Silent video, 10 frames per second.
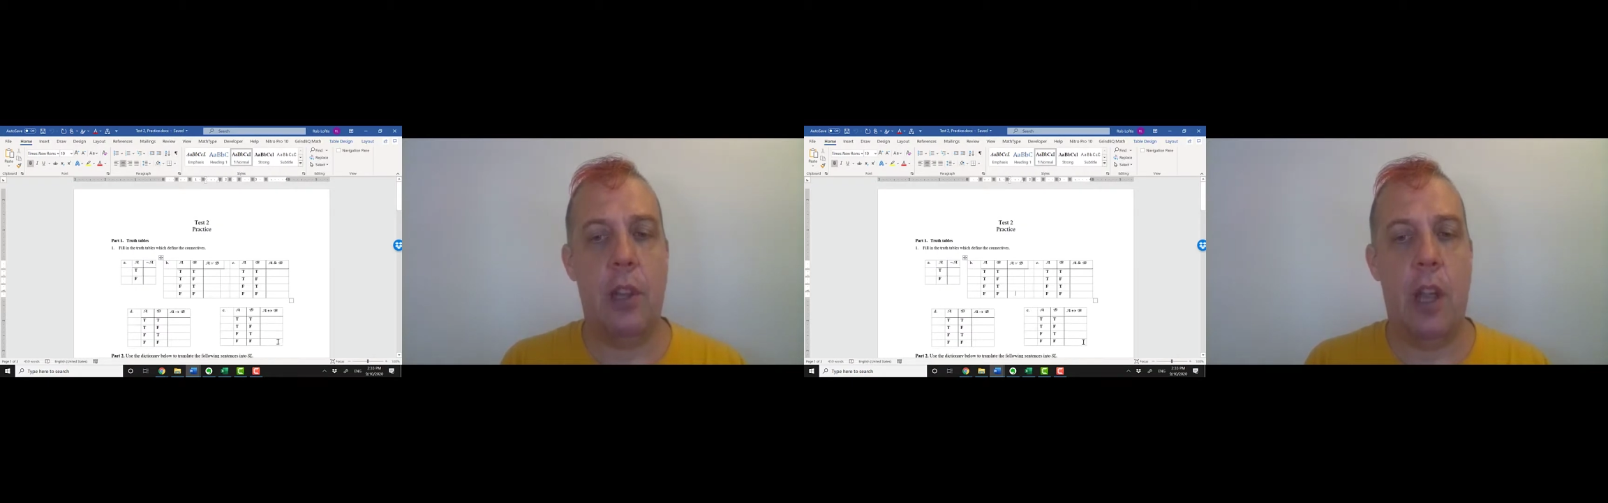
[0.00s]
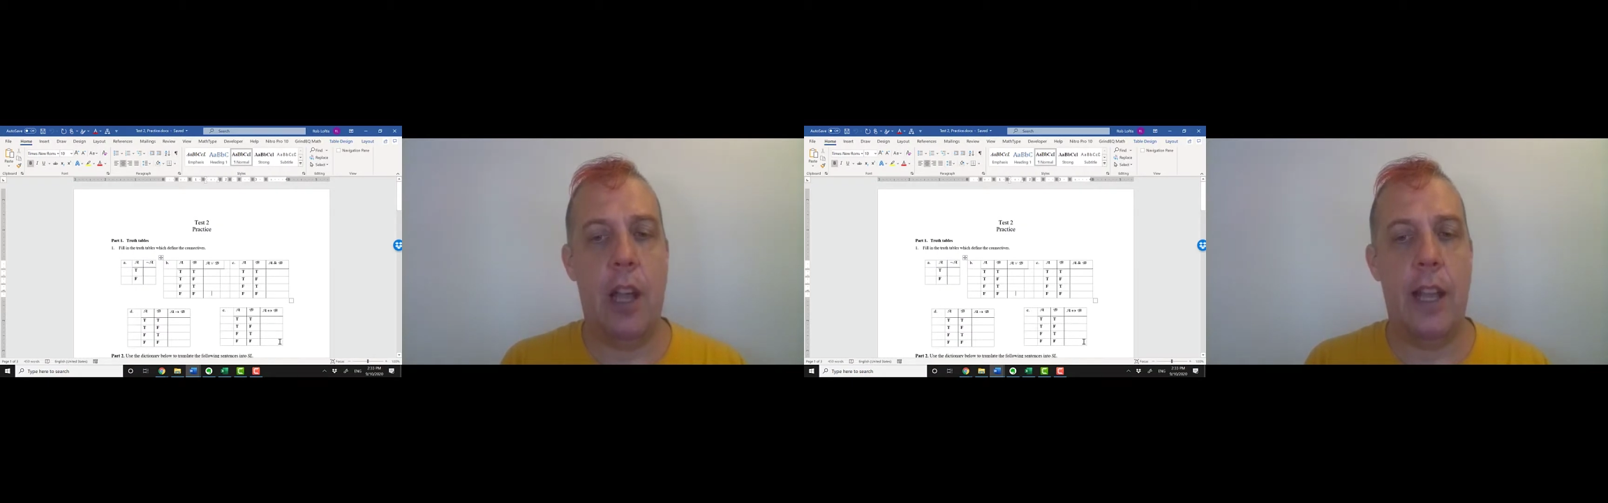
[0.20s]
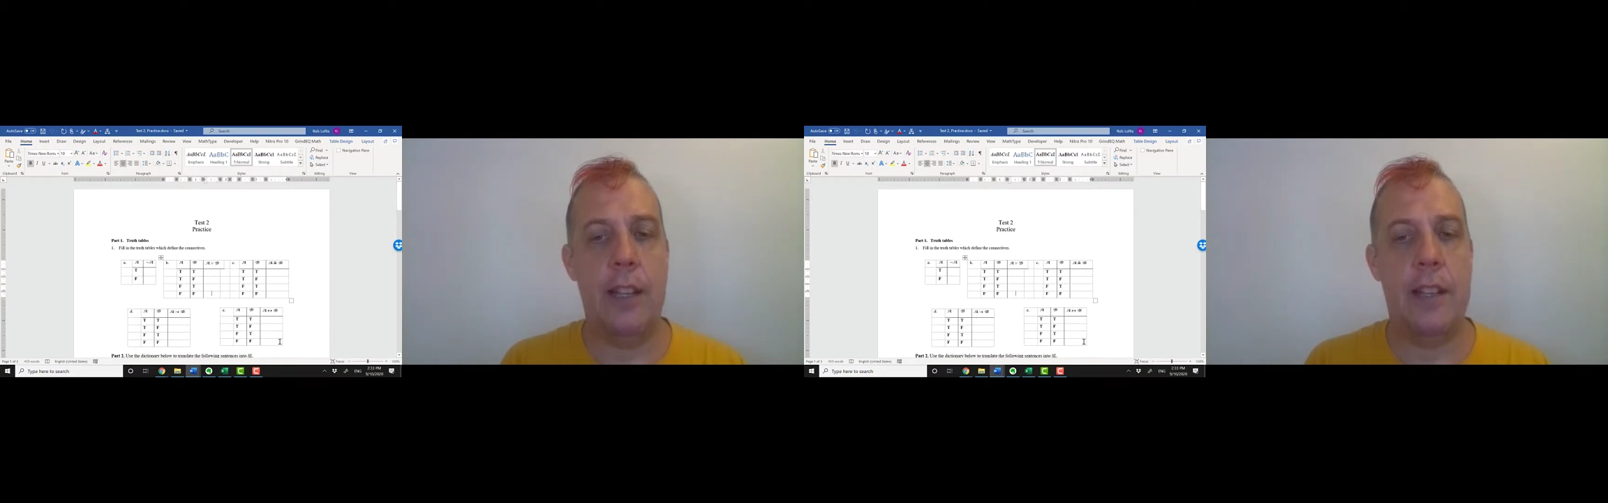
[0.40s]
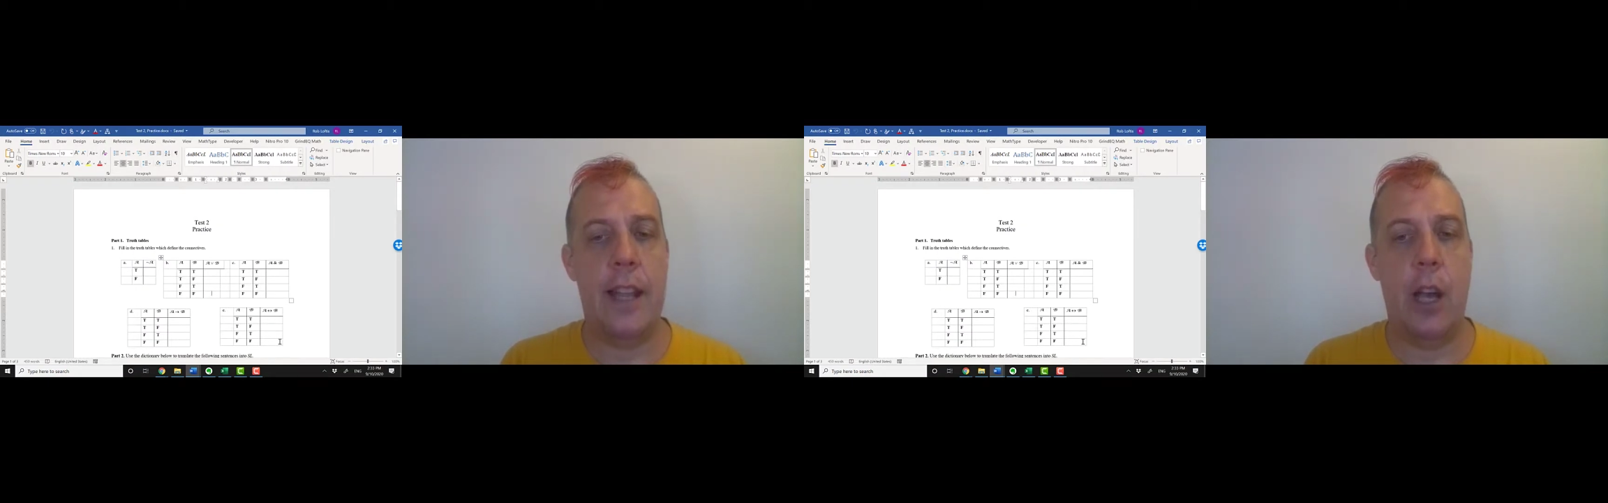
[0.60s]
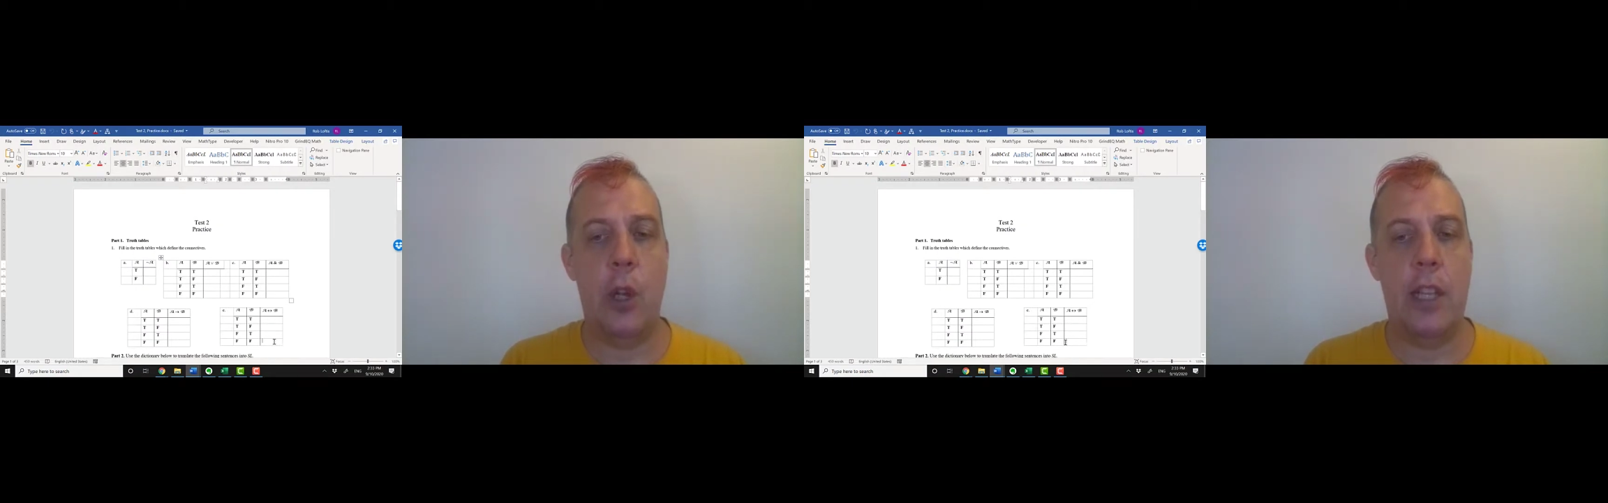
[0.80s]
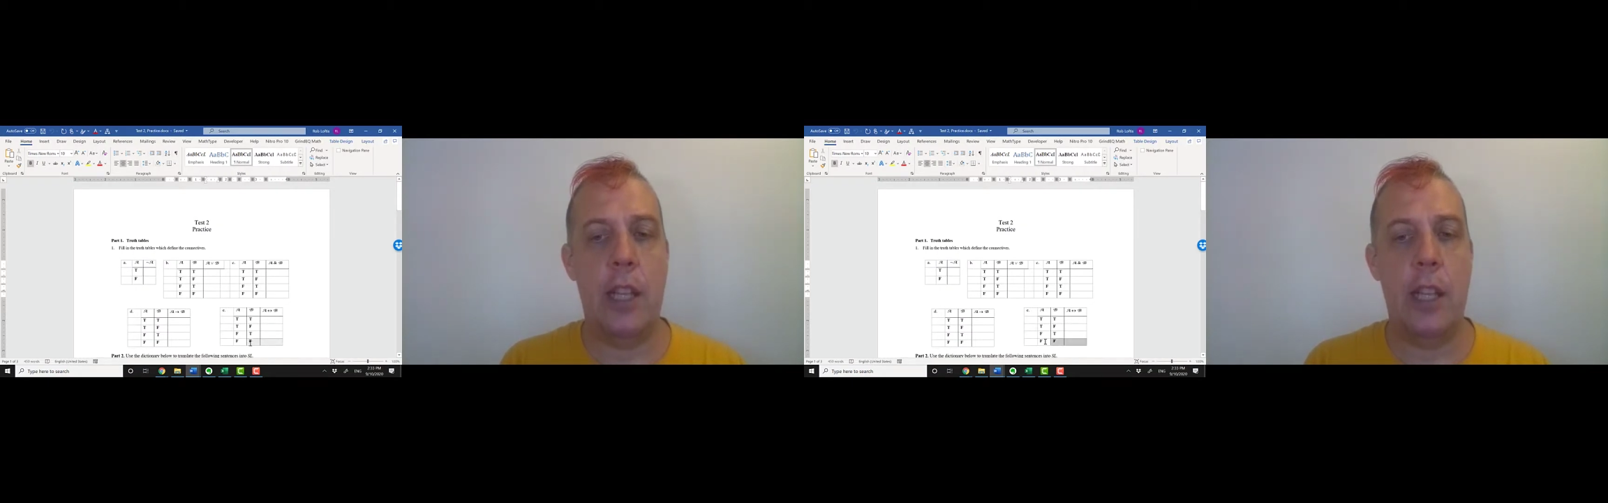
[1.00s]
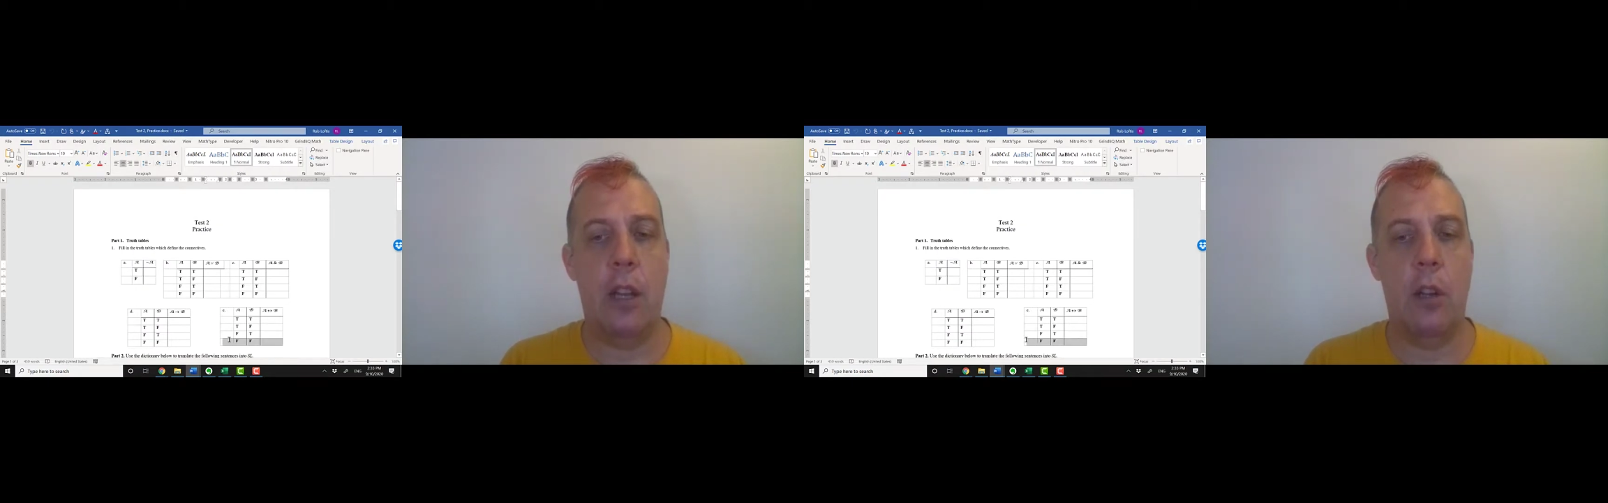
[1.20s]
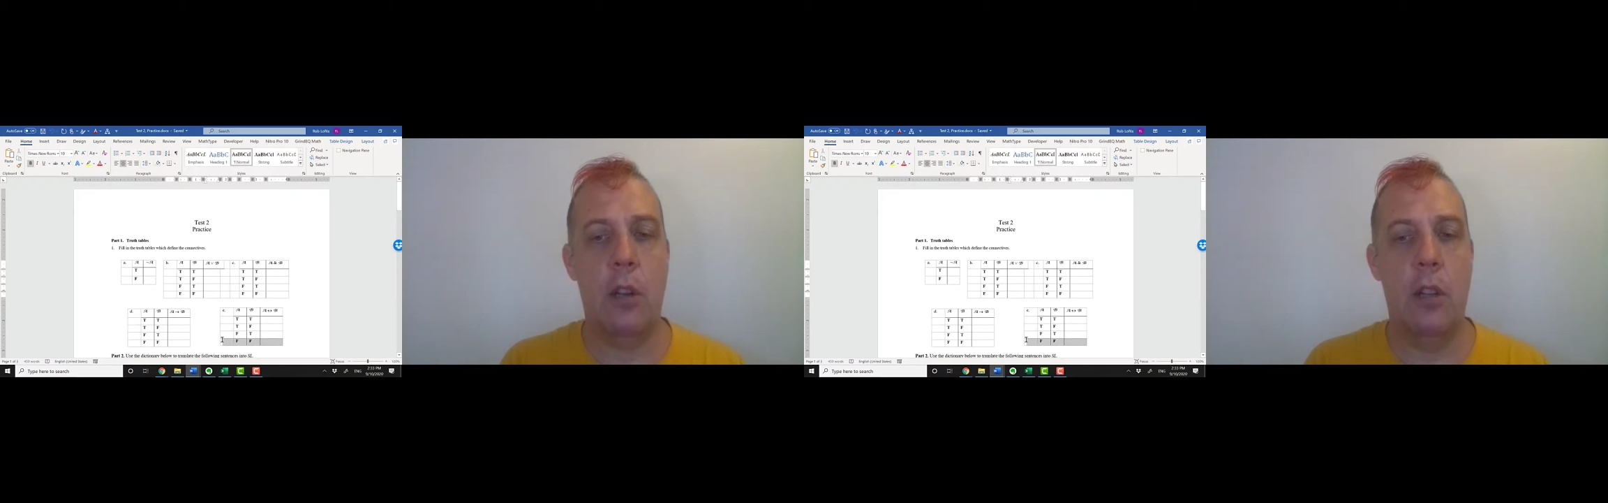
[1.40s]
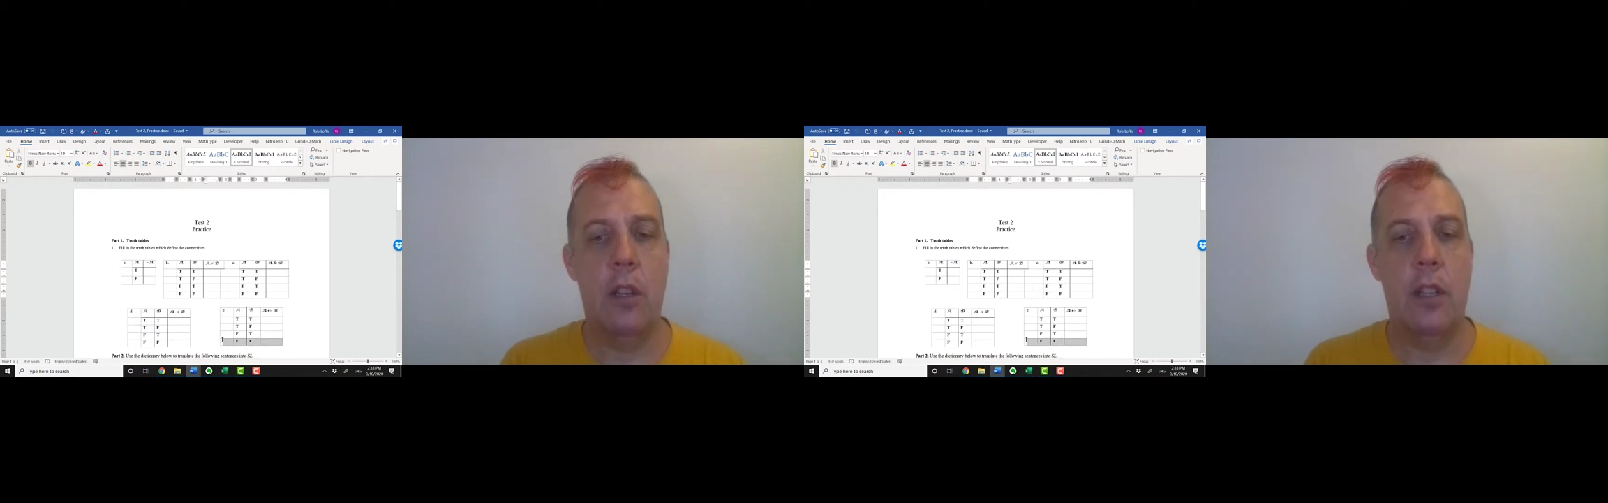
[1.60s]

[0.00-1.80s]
line down here